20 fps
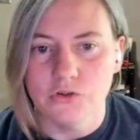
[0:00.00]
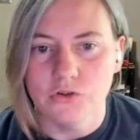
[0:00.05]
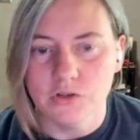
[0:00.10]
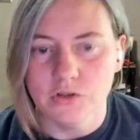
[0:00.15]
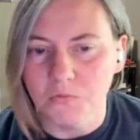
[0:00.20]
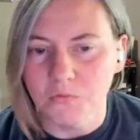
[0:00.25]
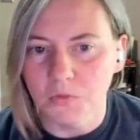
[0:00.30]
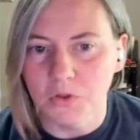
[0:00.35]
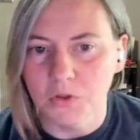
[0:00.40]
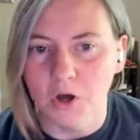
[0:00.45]

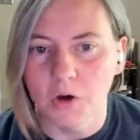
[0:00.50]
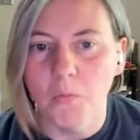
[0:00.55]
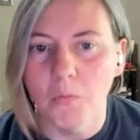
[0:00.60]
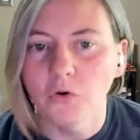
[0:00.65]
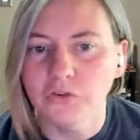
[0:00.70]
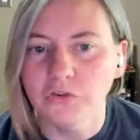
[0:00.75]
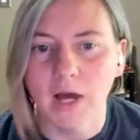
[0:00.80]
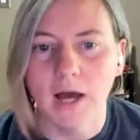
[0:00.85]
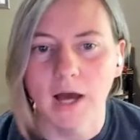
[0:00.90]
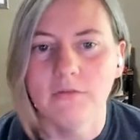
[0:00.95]
The
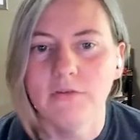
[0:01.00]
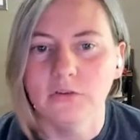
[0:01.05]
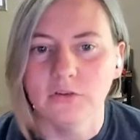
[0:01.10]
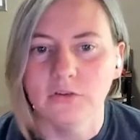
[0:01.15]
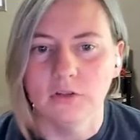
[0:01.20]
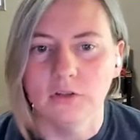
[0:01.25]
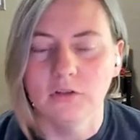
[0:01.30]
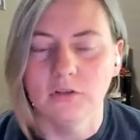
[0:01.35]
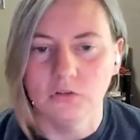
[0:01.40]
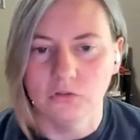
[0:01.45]
most obvious
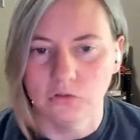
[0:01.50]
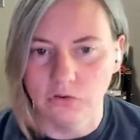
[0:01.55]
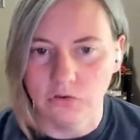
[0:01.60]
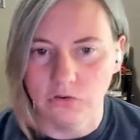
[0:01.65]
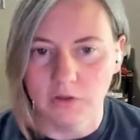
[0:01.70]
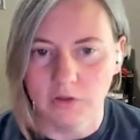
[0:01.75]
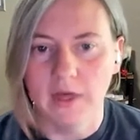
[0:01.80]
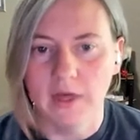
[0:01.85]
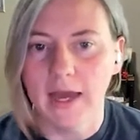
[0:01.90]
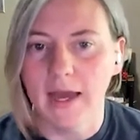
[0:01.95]
idea is just
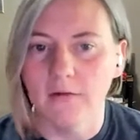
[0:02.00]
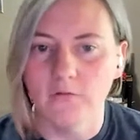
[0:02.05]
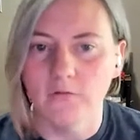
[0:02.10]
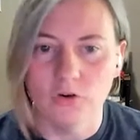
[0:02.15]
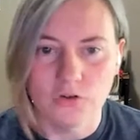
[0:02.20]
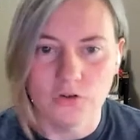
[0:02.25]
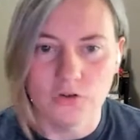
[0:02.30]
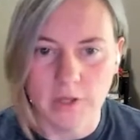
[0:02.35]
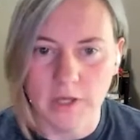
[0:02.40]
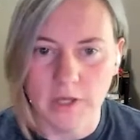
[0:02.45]
like the
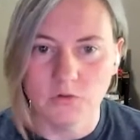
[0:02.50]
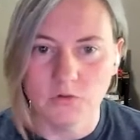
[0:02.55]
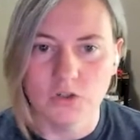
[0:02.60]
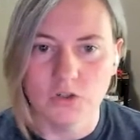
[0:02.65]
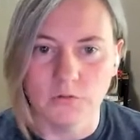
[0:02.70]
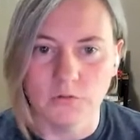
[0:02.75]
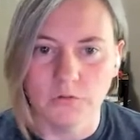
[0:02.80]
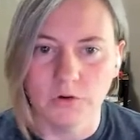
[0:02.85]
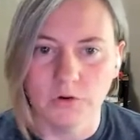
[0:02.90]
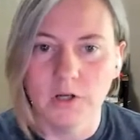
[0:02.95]
average layout
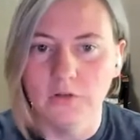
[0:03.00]
shift, right?